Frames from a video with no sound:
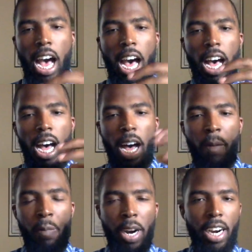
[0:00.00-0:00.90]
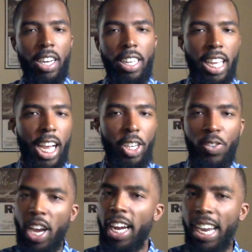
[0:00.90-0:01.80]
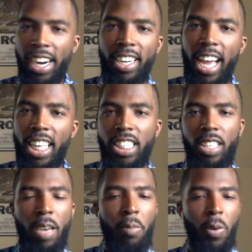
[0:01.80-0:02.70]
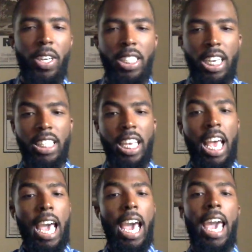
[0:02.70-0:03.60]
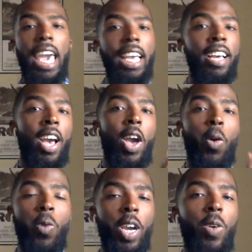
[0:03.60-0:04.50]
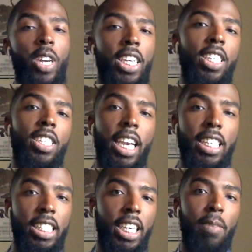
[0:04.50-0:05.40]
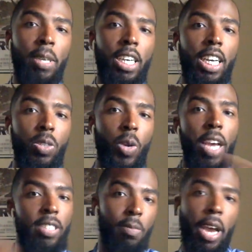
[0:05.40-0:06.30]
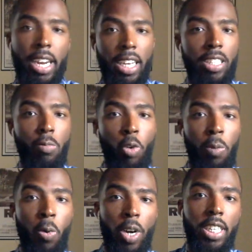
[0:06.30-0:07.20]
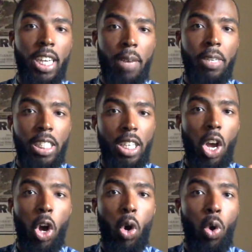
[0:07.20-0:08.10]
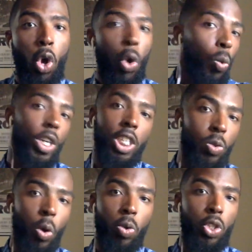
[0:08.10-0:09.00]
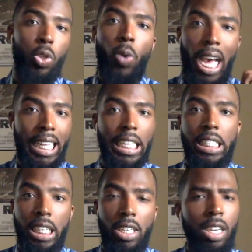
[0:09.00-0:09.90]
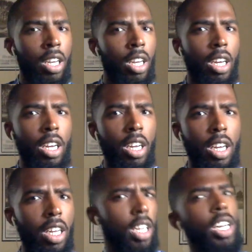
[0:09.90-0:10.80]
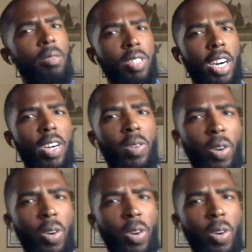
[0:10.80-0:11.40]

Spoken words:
apparently a United Airlines employee says, "Hey, we're gonna need that seat because we have somebody else more important coming, so we just want you at that seat." I'm sorry,